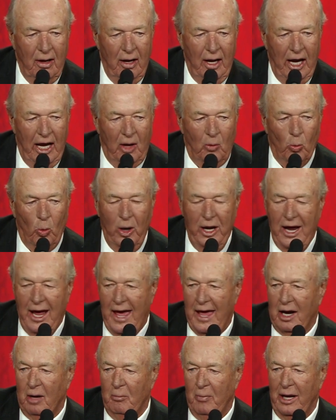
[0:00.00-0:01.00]
and we
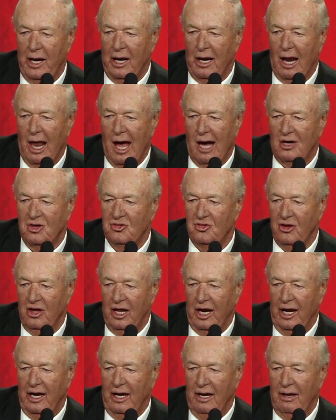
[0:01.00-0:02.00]
had them in Lock
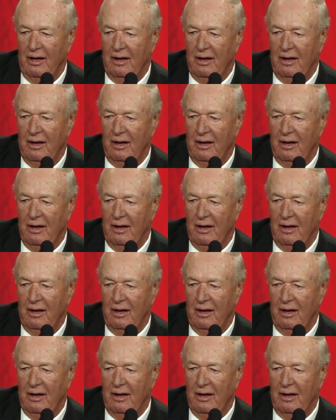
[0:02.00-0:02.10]
City.